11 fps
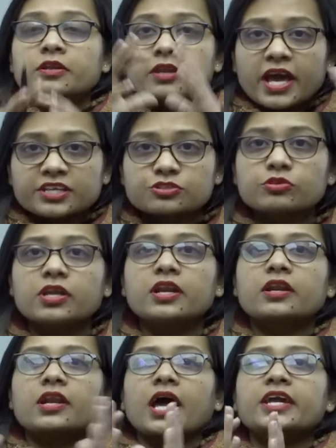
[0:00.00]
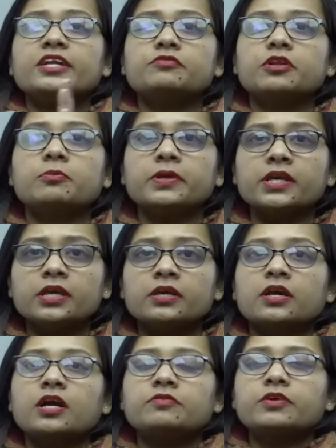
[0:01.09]
Natural light will be
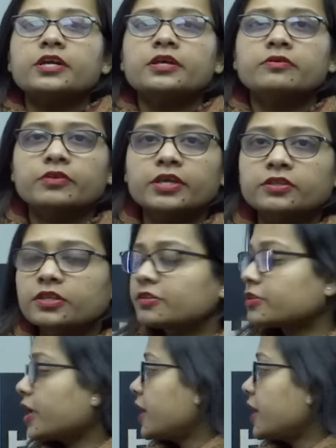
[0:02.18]
covered in this